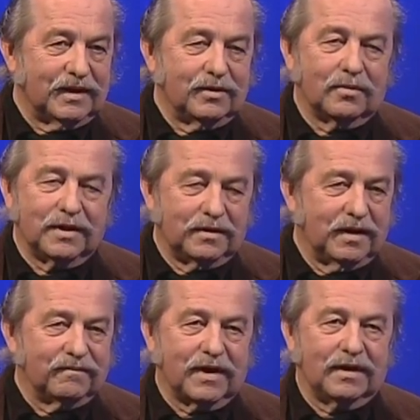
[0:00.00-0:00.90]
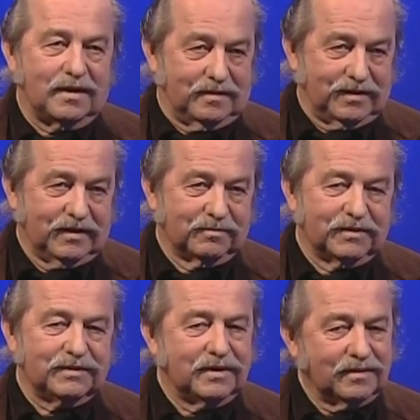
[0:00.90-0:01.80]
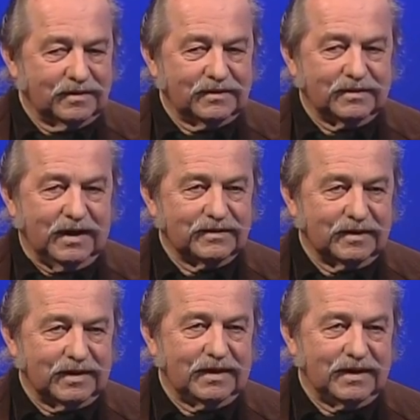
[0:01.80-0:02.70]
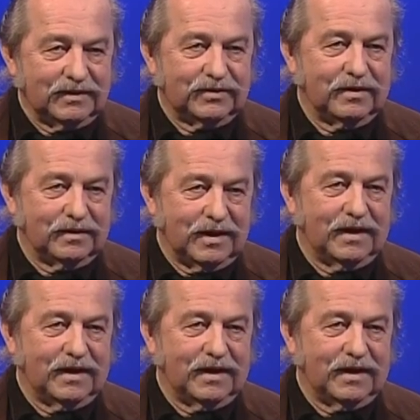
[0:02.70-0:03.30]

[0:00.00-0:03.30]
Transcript: Now, you can go to the internet and find a lot of things, but still, it's nice to sit down in that chair